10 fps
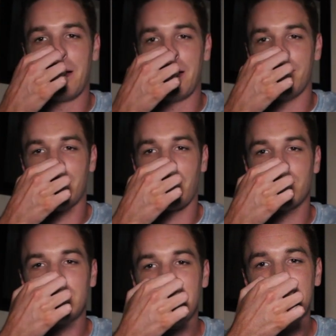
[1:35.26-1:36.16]
not
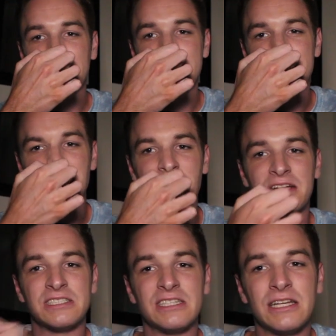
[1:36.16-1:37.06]
really like
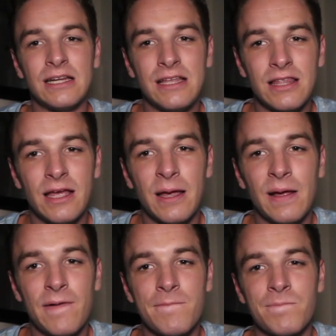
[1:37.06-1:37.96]
expecting
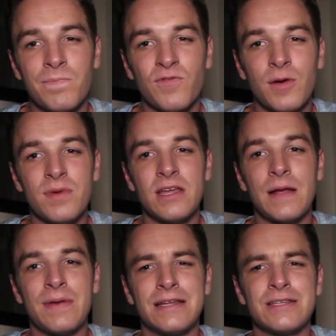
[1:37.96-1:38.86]
anything from it.
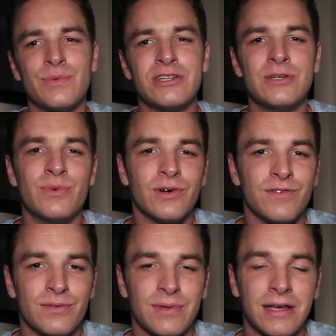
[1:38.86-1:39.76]
I mean, it's a Ouija board
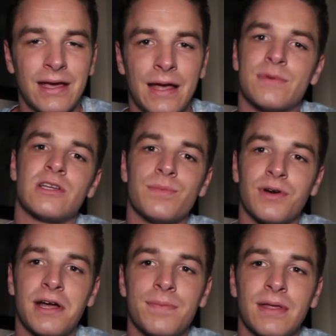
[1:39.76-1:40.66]
from like Amazon
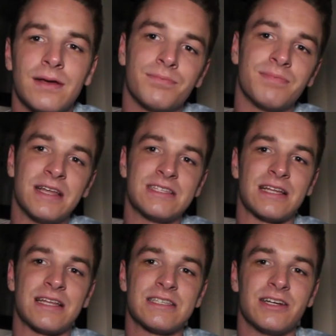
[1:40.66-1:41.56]
Prime, like it's
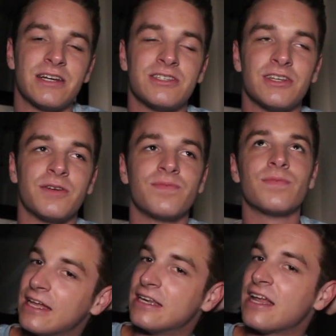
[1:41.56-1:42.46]
not that serious, you know?
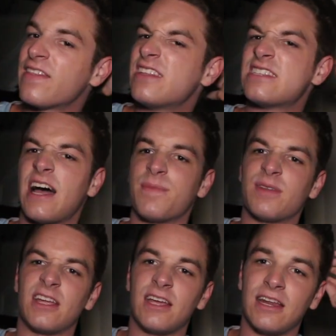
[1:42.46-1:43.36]
And nothing's
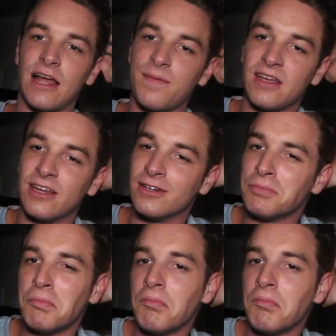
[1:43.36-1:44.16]
happening. I mean,